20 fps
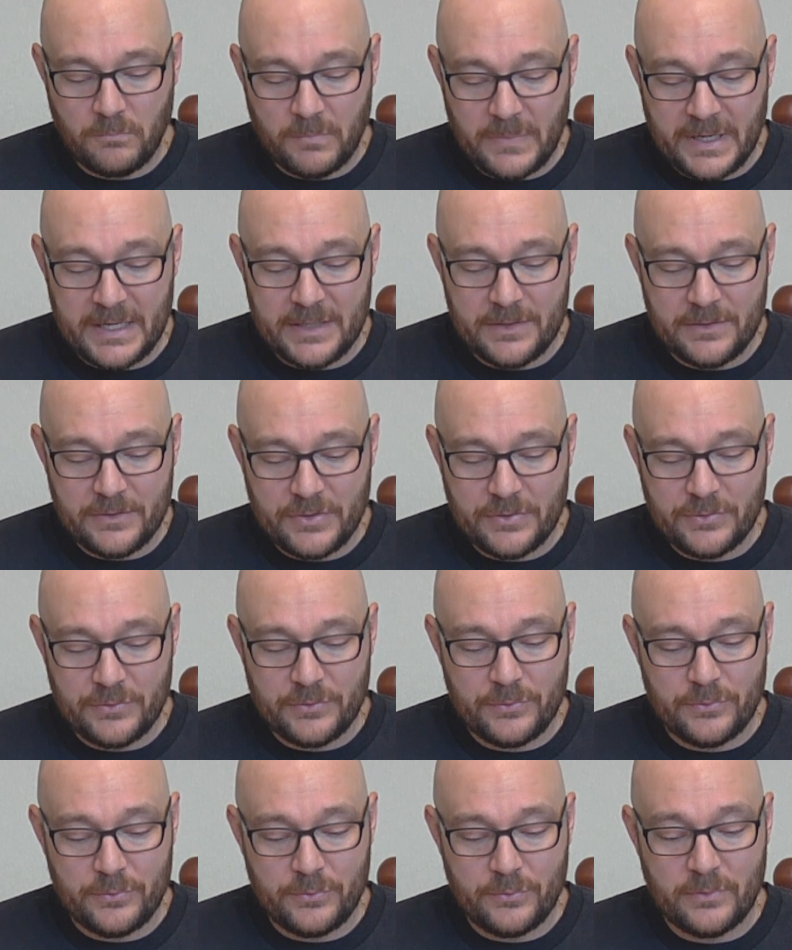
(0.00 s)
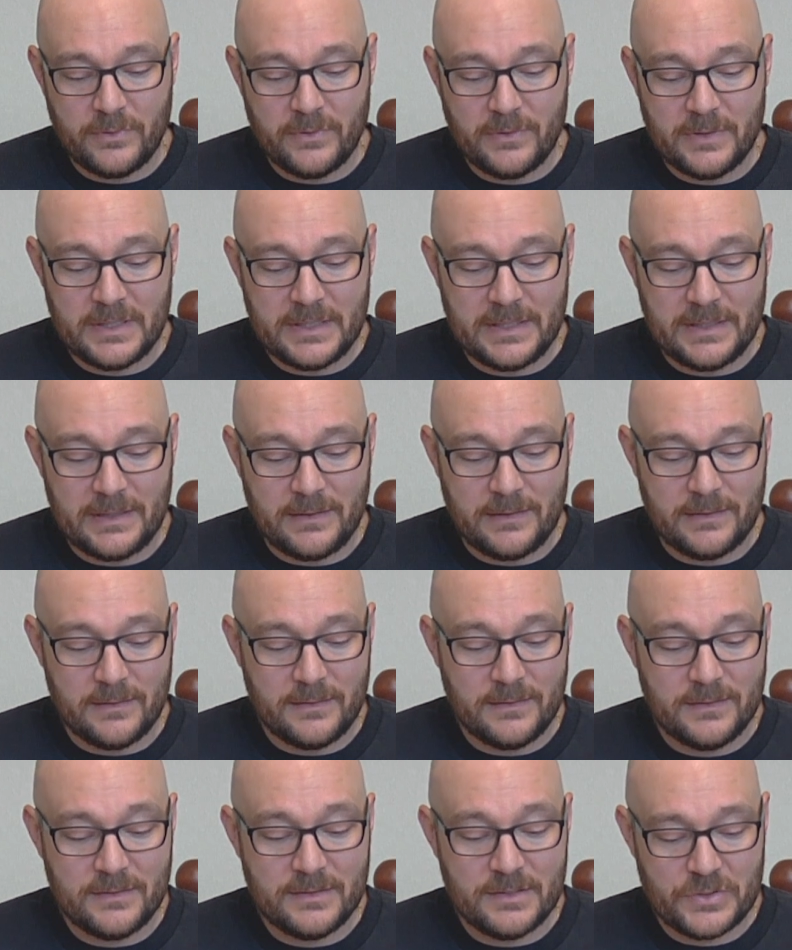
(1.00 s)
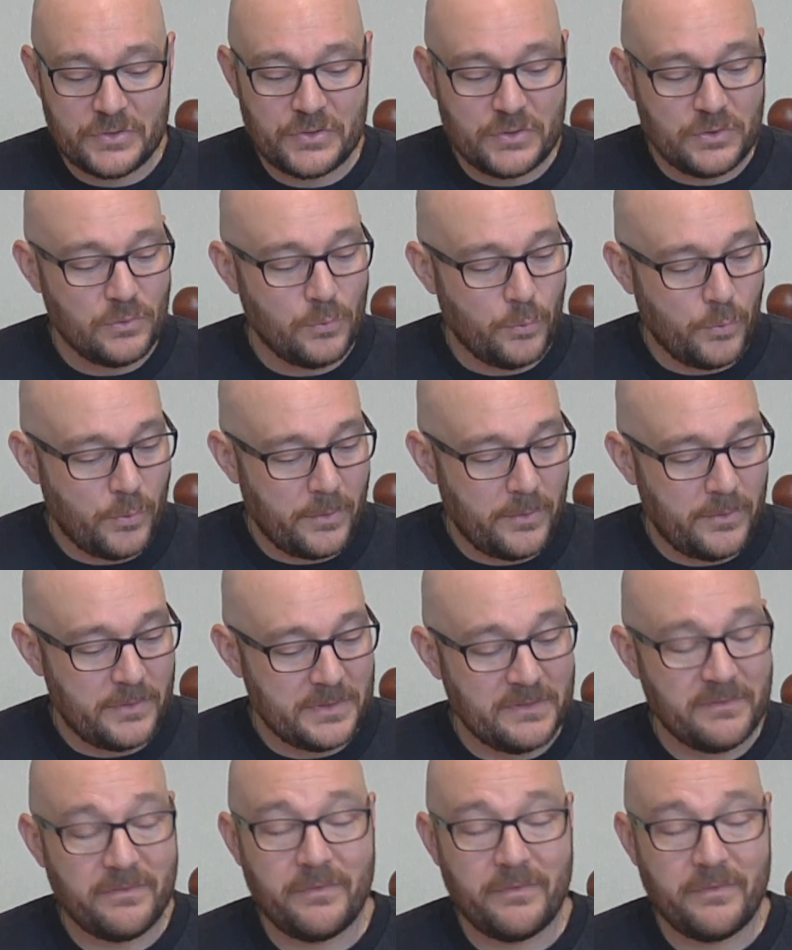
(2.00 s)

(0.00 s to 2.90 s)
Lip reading: into the digital world